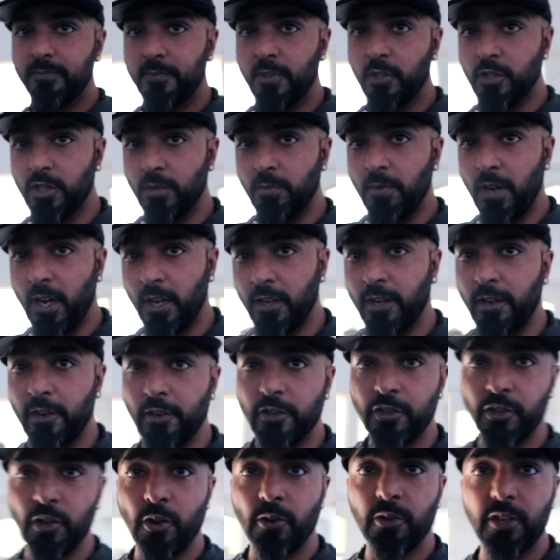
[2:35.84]
There's someone i got to
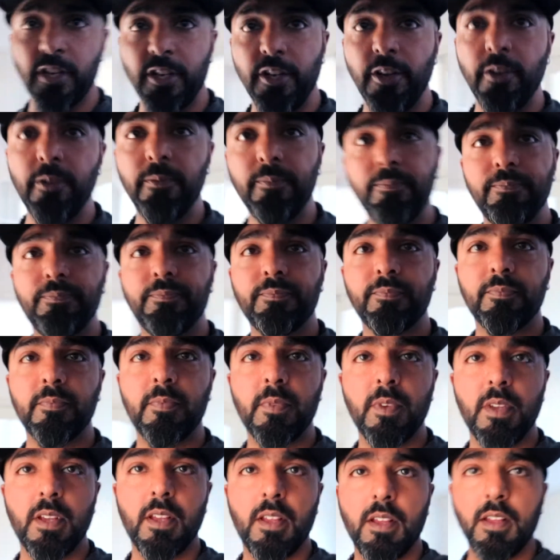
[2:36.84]
show to you.
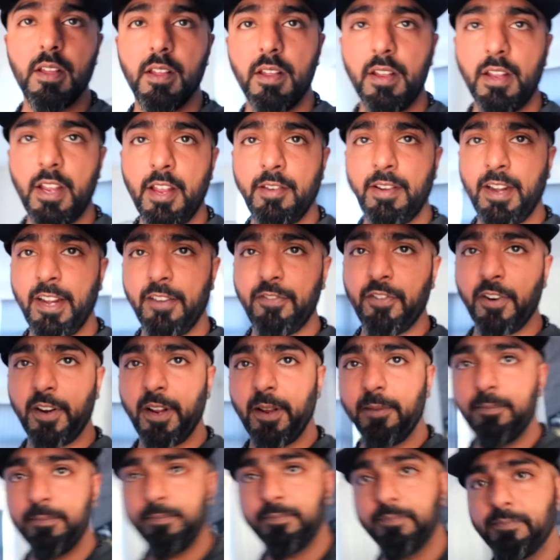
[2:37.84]
Are you ready for
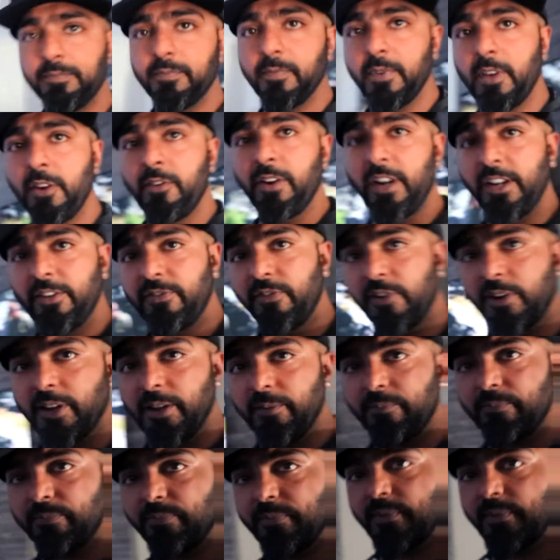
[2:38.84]
it? Are you ready for it?